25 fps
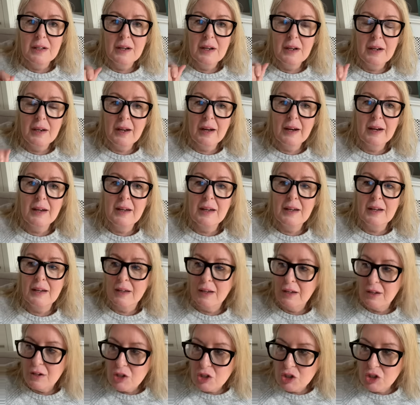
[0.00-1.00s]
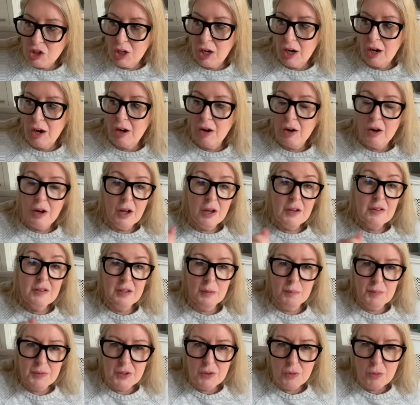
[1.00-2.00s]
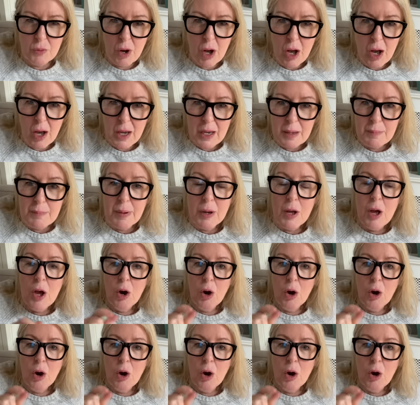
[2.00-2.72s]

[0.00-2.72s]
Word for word: Like, share, subscribe,